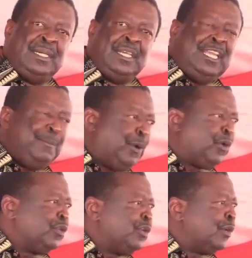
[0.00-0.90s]
Hii
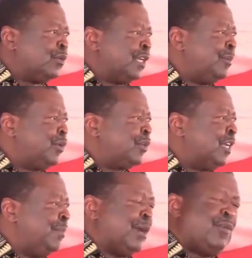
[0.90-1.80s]
porojo ya kujaribu
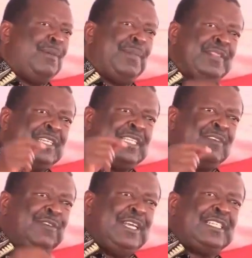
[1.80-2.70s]
kusema kwamba this is
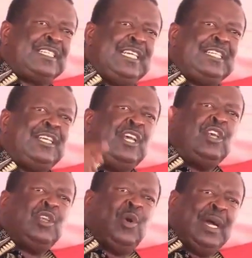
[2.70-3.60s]
a failed state,
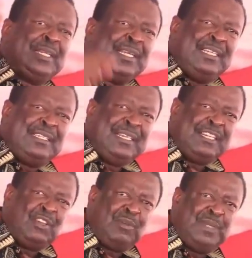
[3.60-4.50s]
you want an
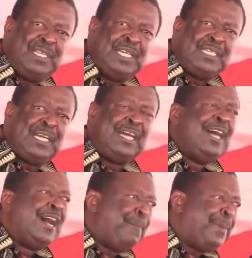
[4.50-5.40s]
international mediator.
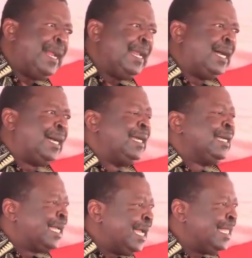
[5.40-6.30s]
Hapana.
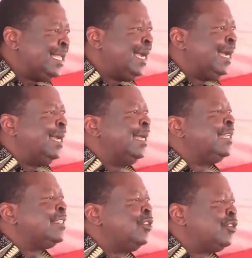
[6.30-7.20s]
Kenya
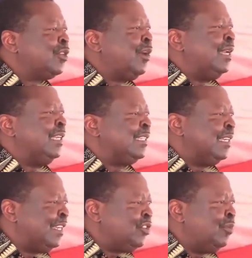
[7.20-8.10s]
does not require an
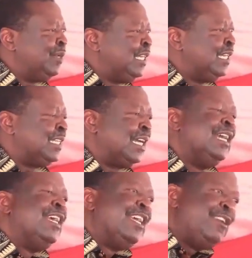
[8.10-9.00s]
international mediator.
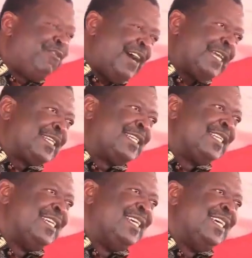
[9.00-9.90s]
In fact,
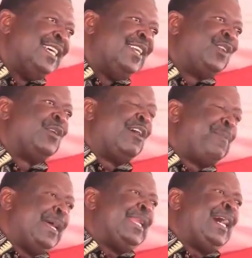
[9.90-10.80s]

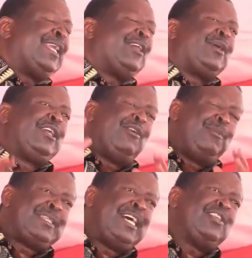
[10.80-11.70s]
tungependa hata wakina
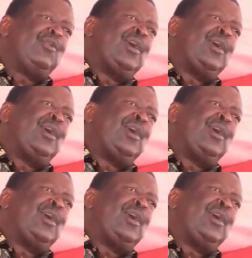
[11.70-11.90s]
Obasanjo